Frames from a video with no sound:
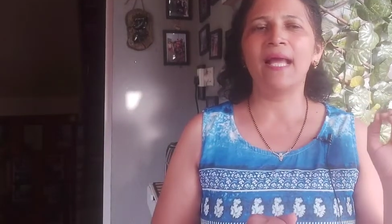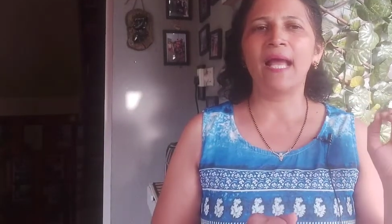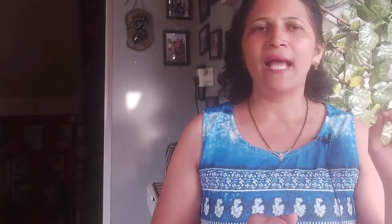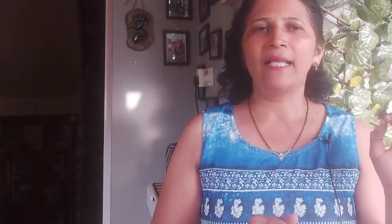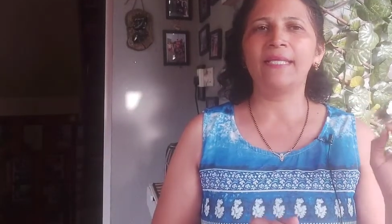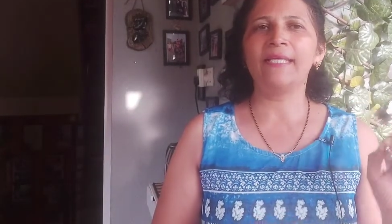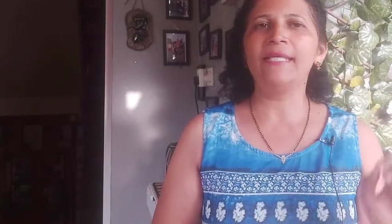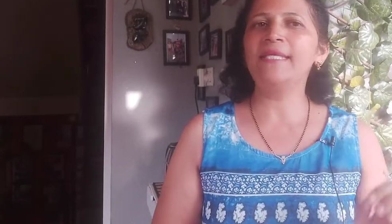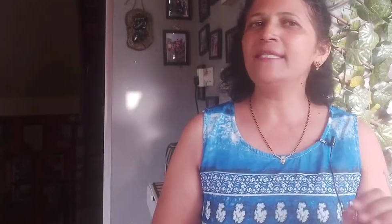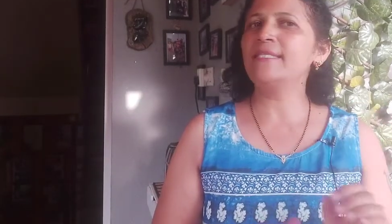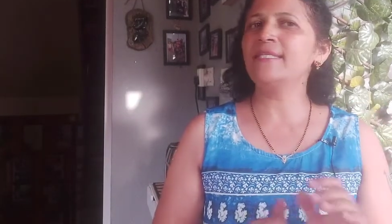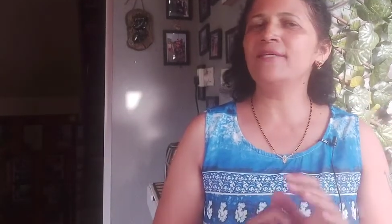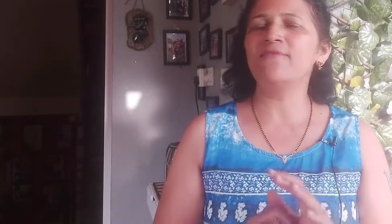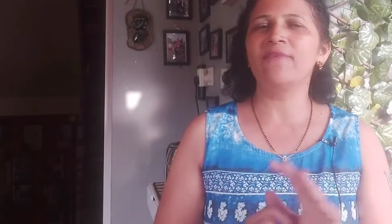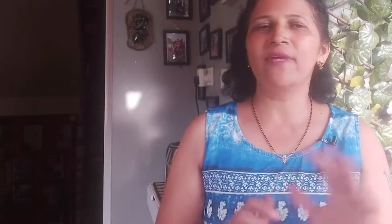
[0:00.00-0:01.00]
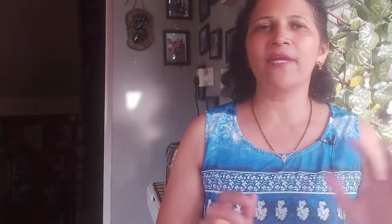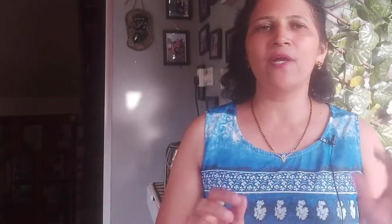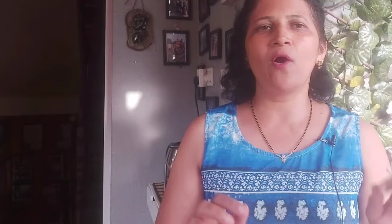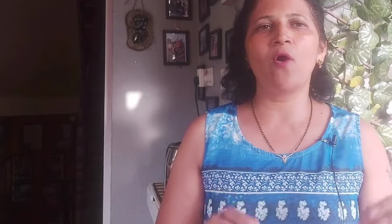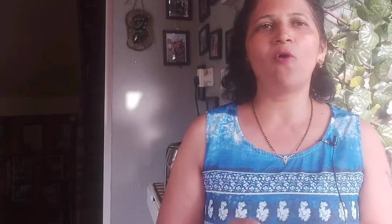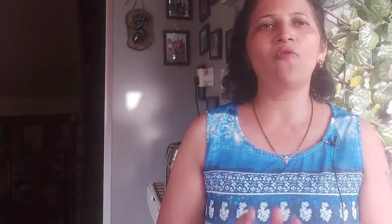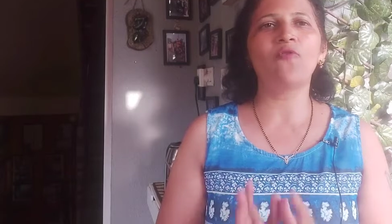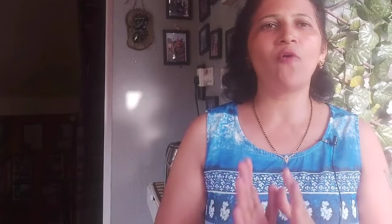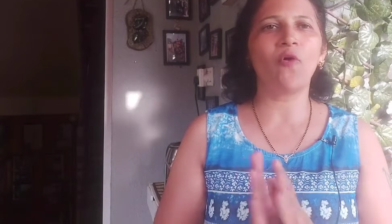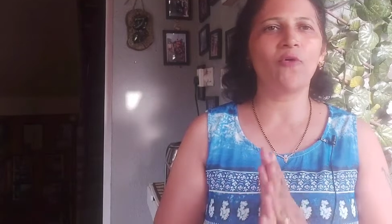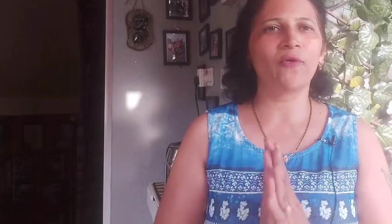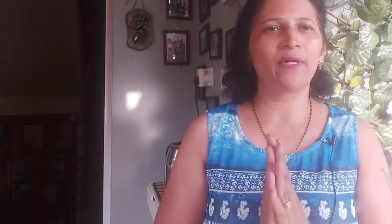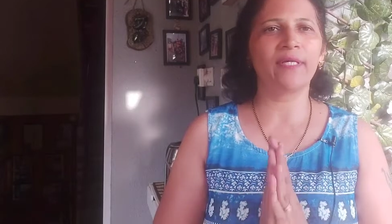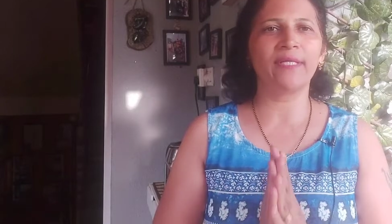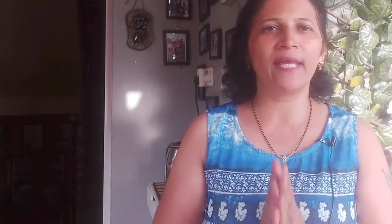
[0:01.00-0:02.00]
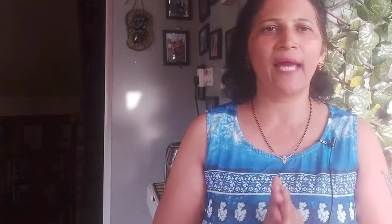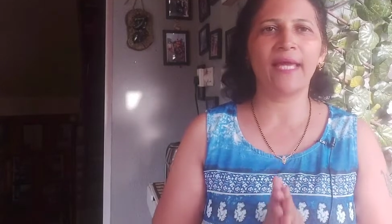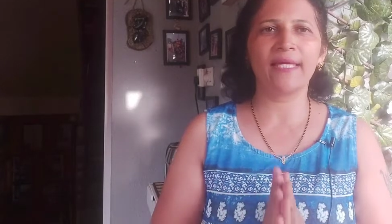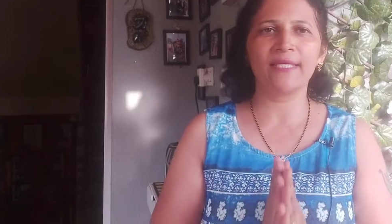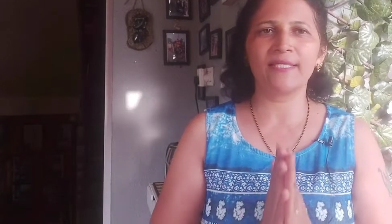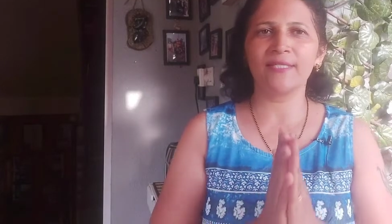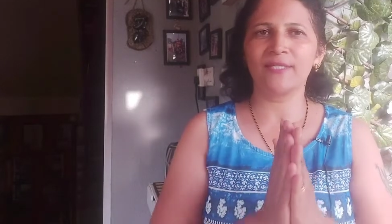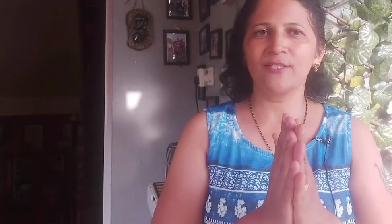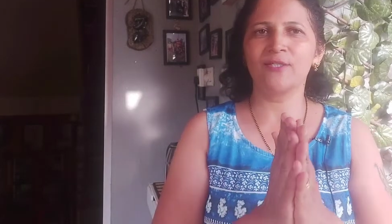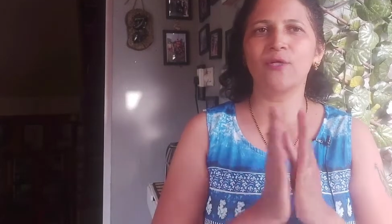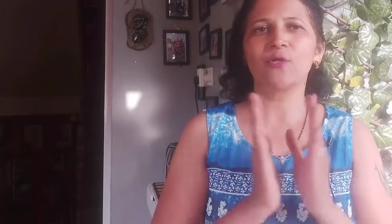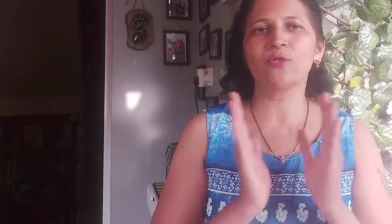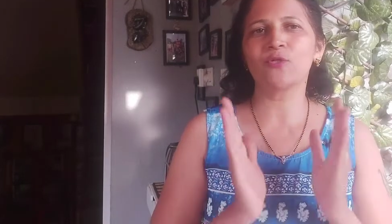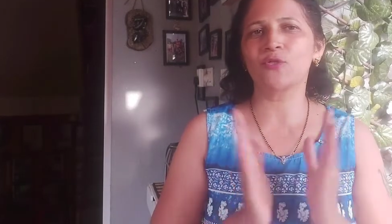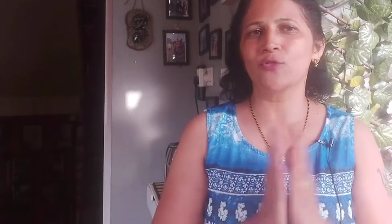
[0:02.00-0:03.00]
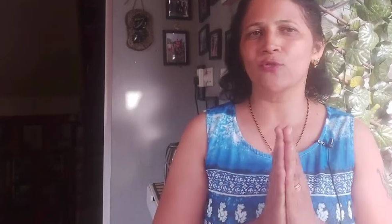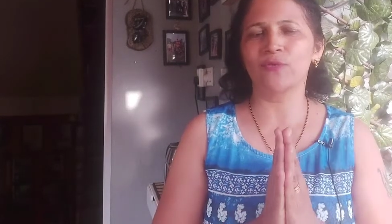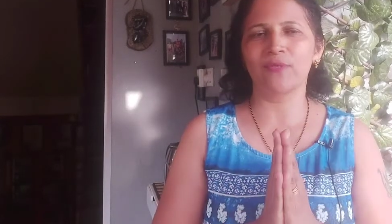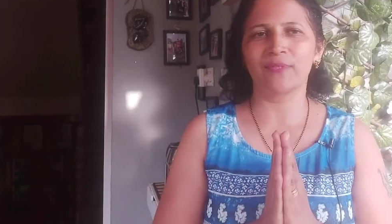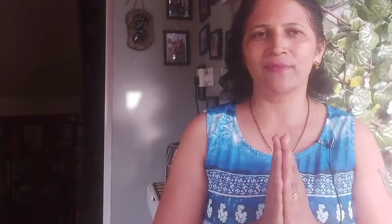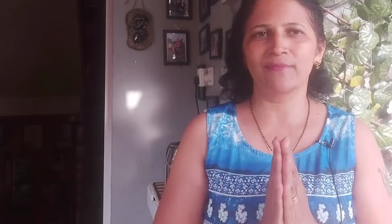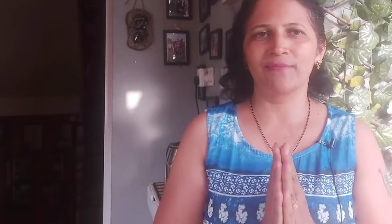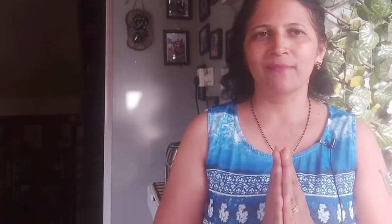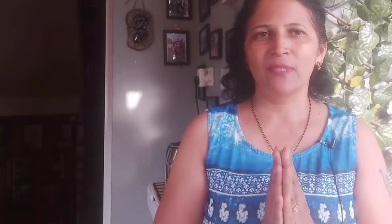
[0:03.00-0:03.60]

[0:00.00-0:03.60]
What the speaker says: and easy way of organize your shoes.